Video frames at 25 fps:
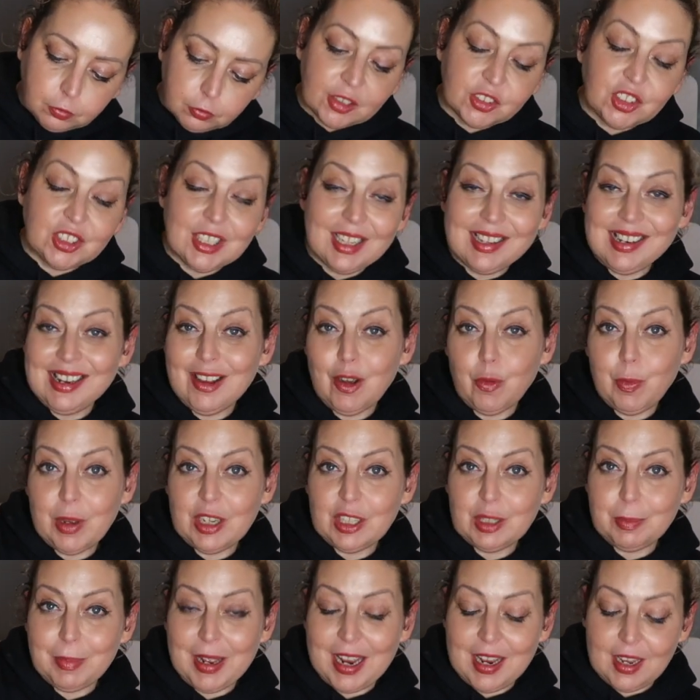I can see the little
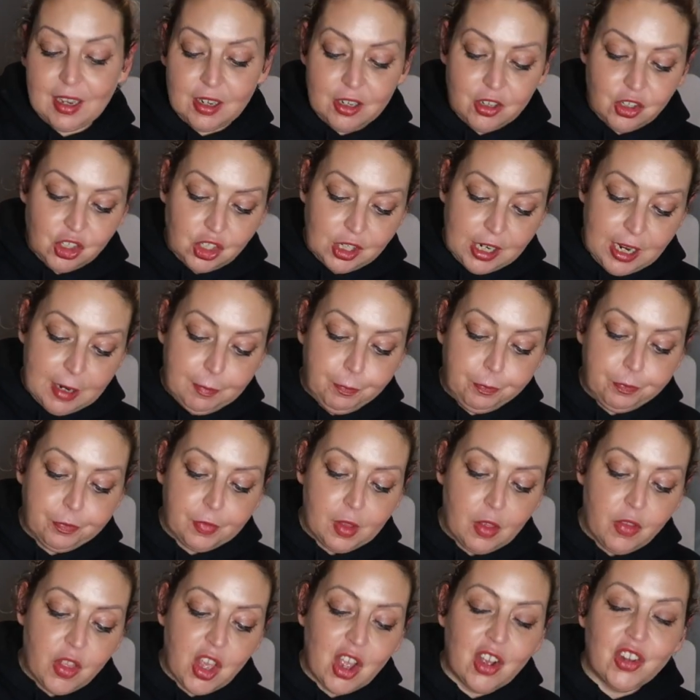bits of bacon actually.
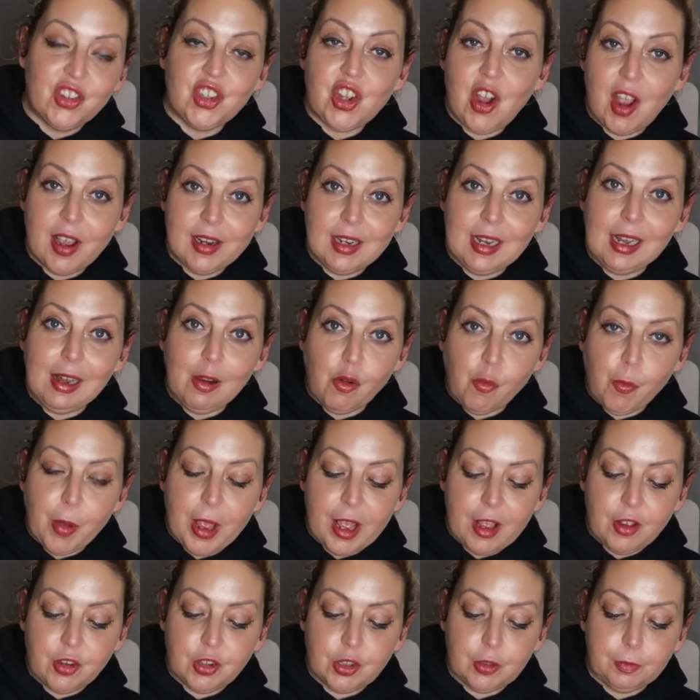They are tiny little
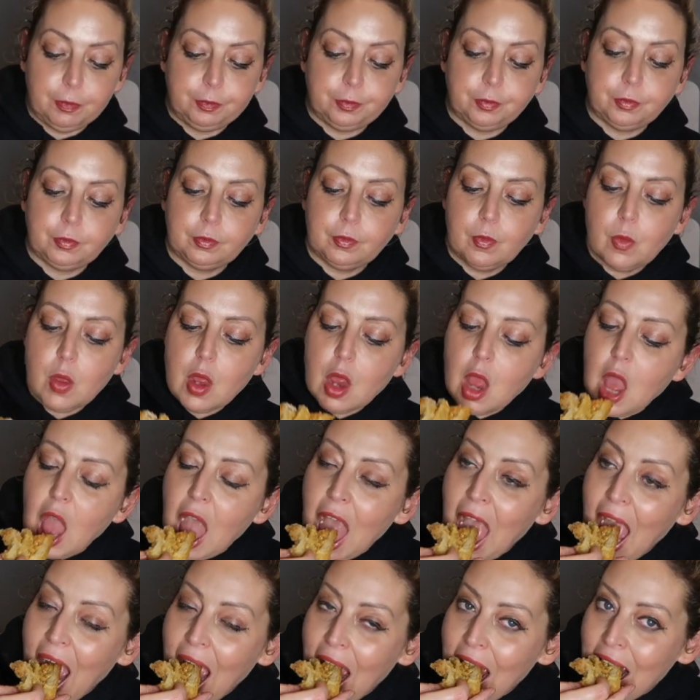bits.
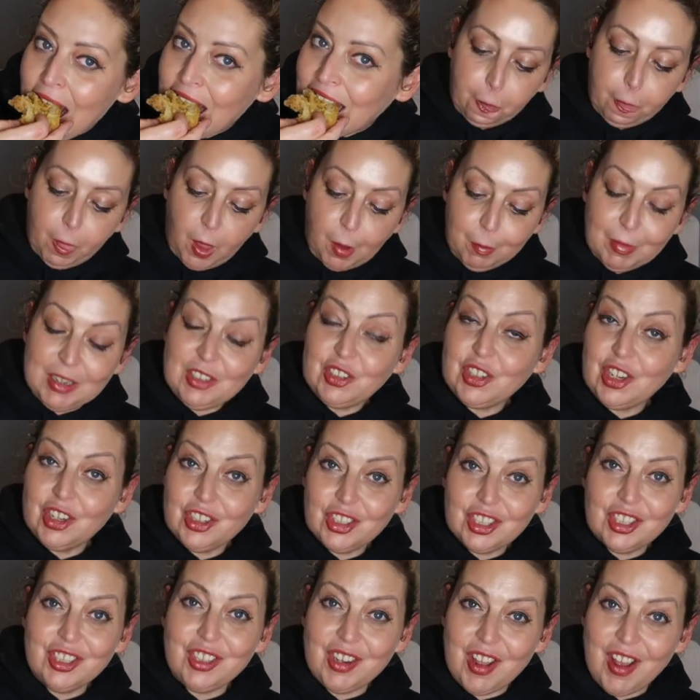But it's
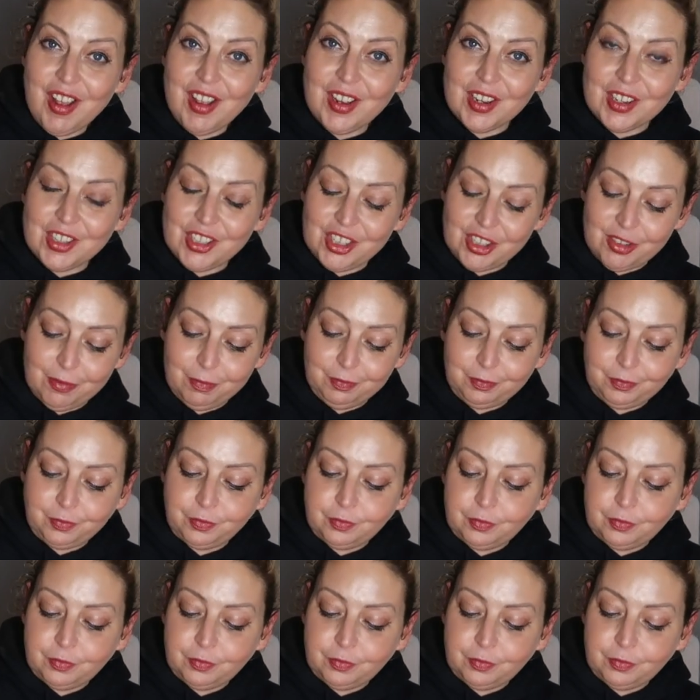actually nice.